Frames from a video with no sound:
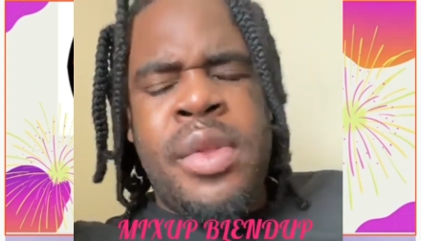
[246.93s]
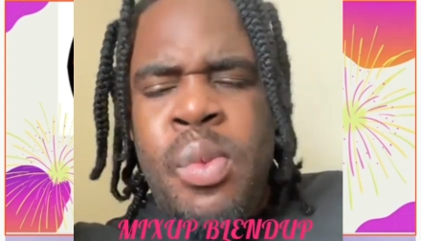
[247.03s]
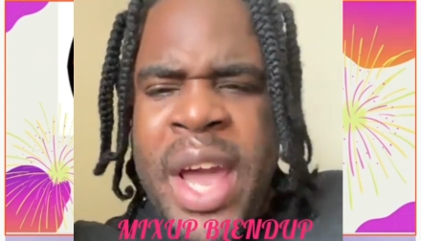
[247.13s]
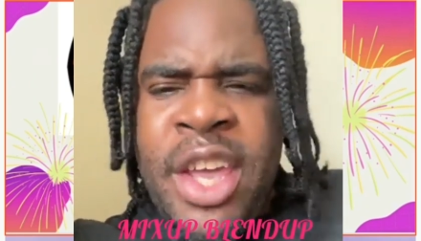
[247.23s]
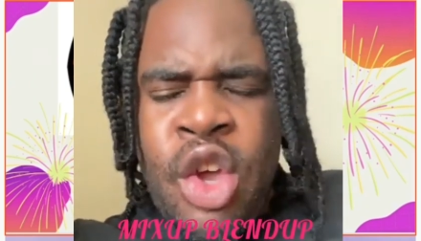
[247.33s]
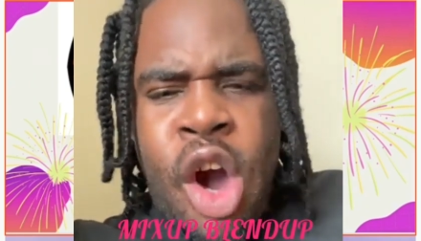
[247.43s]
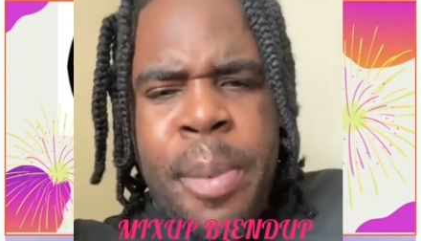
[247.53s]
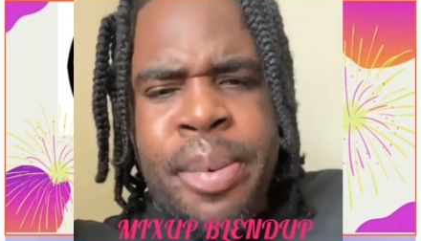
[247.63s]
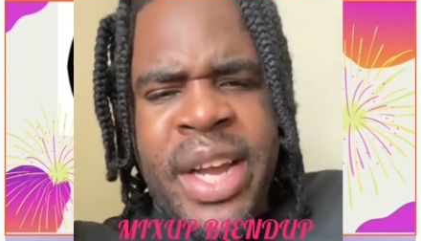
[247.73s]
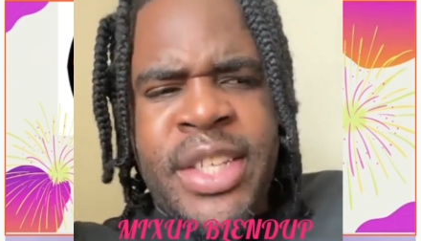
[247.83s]
way you
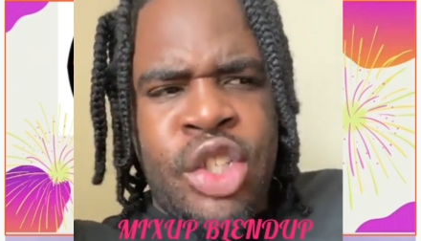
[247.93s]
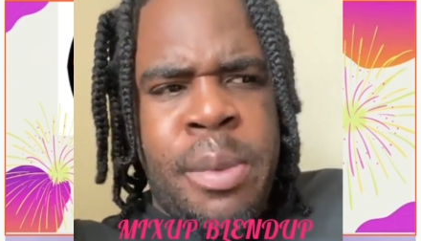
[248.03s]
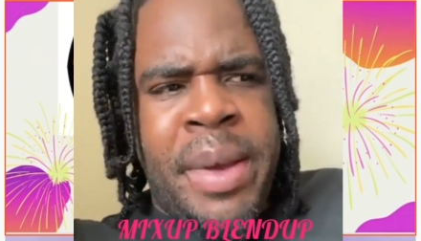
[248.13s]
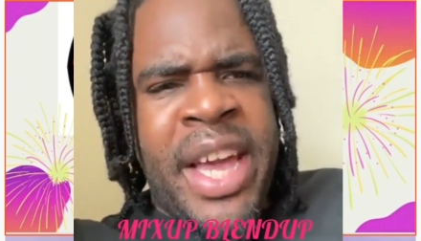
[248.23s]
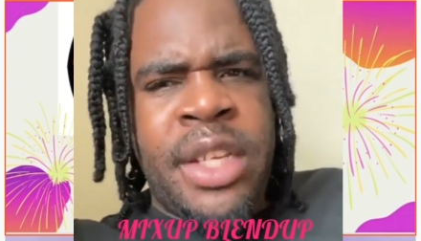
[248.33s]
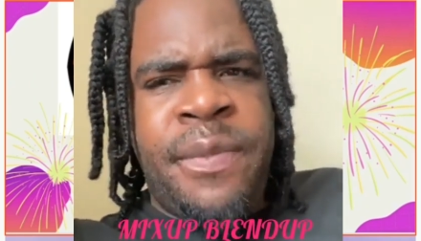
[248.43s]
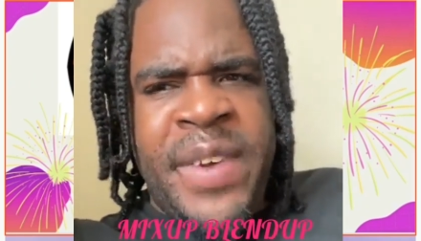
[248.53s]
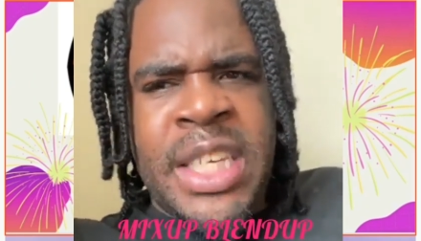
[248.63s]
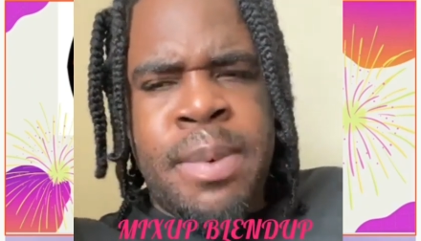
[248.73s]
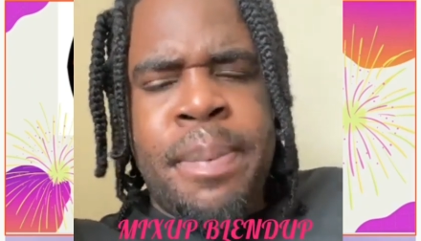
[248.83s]
operated your page,
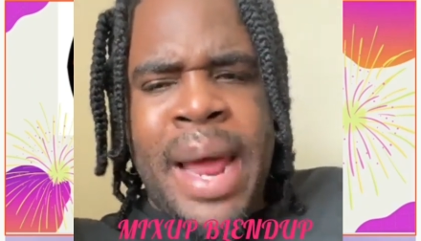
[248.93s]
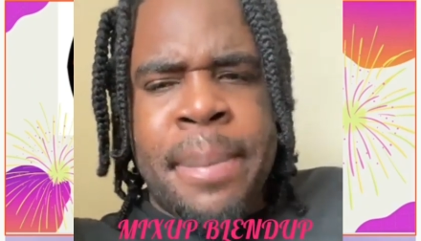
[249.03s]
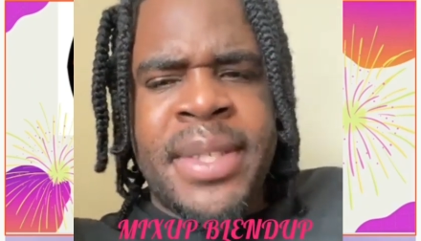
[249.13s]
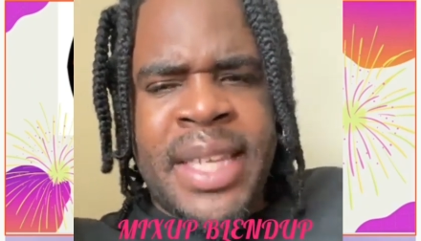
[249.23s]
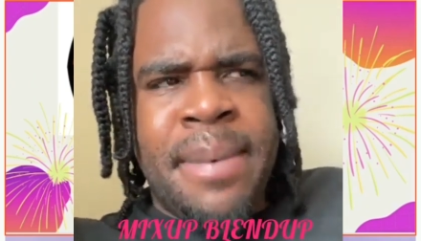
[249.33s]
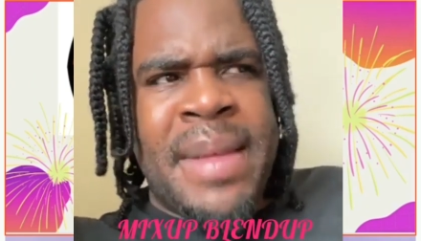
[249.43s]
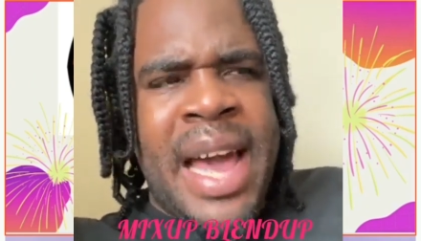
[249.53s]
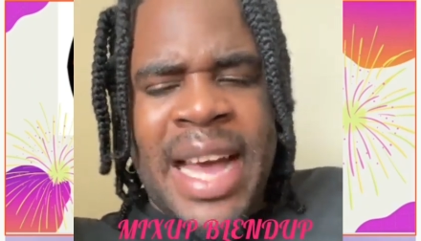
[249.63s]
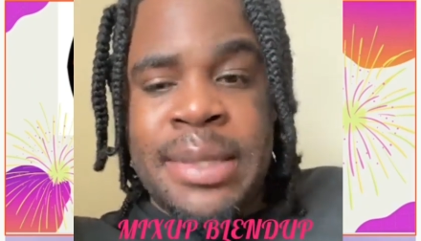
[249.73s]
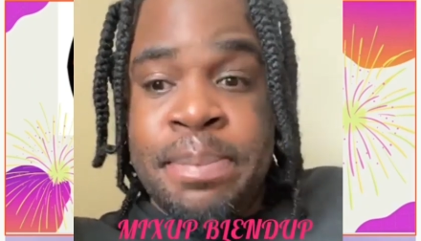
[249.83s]
Facebook perhaps deemed
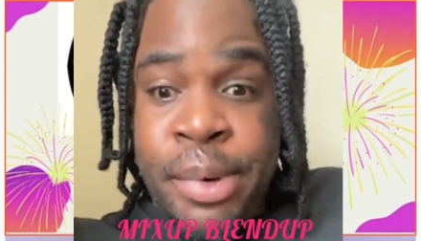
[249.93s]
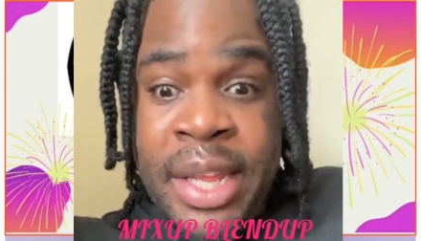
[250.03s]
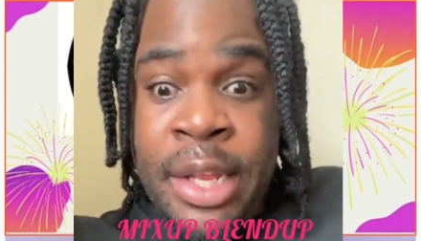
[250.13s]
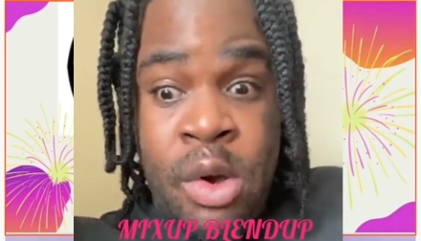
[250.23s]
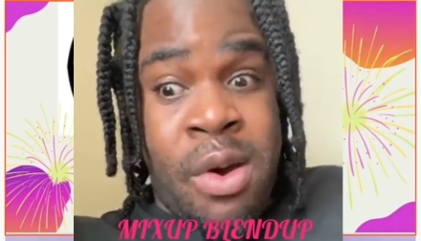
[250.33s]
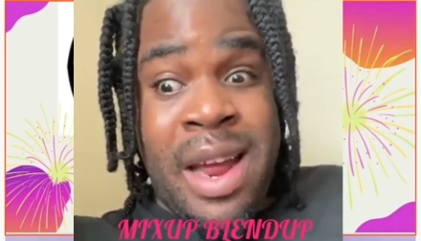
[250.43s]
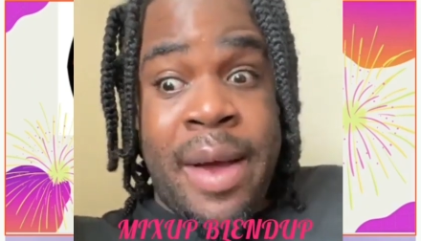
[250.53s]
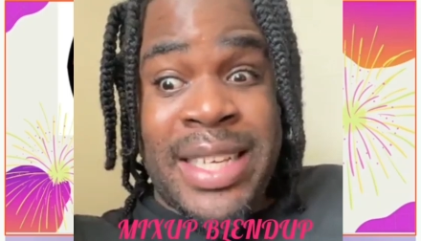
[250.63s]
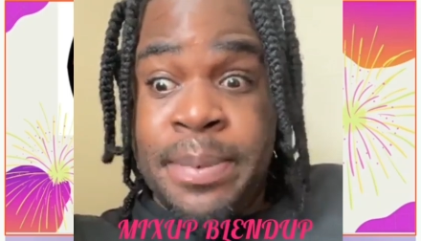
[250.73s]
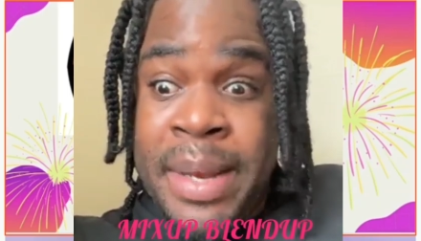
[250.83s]
that as bullying or
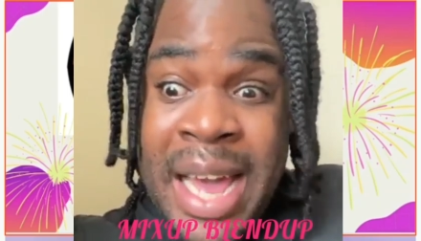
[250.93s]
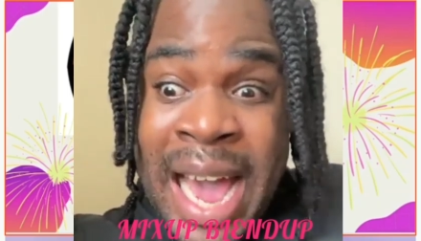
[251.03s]
harassment.